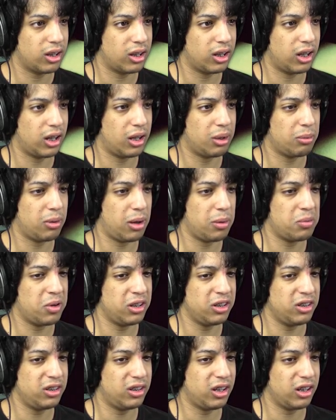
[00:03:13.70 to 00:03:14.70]
I'm not
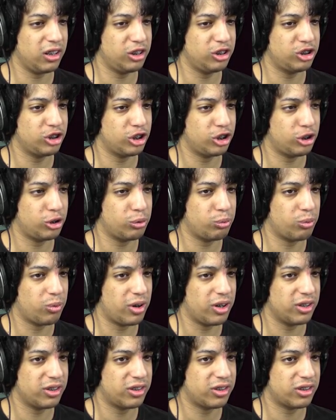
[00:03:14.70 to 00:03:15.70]
entirely sure
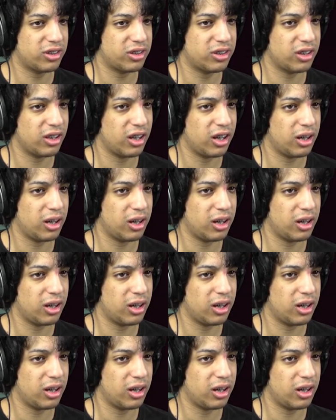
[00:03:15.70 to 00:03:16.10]
what's